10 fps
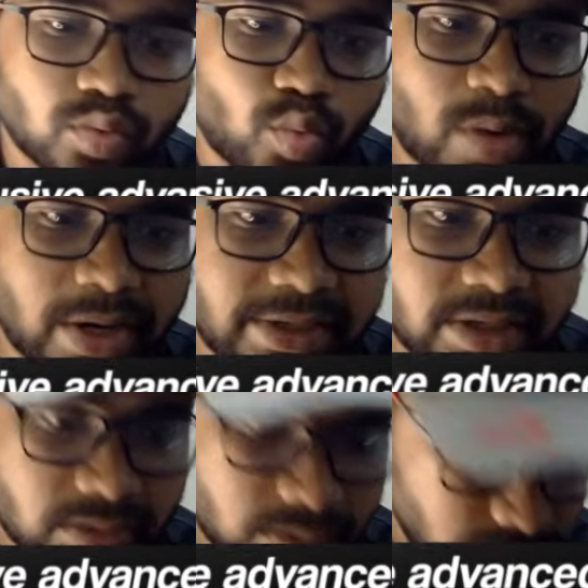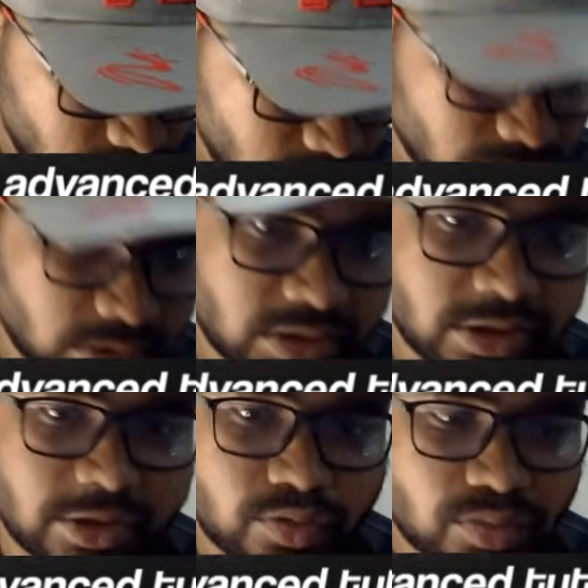white color and
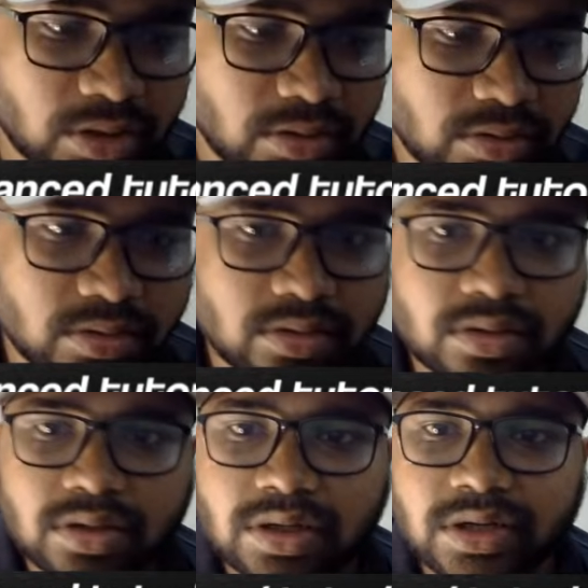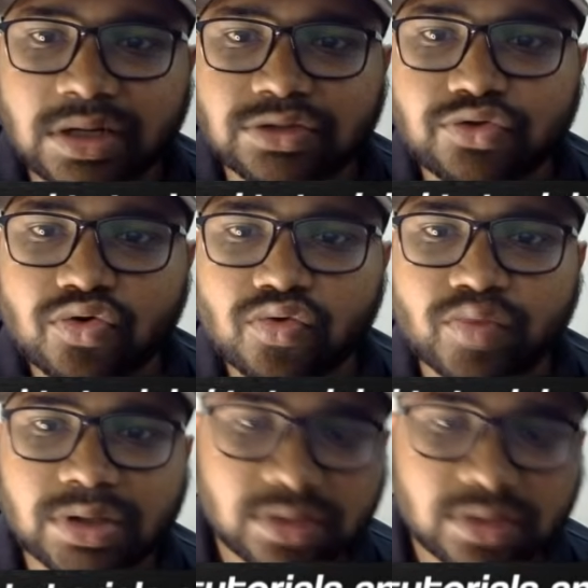hit OK. And stroke width,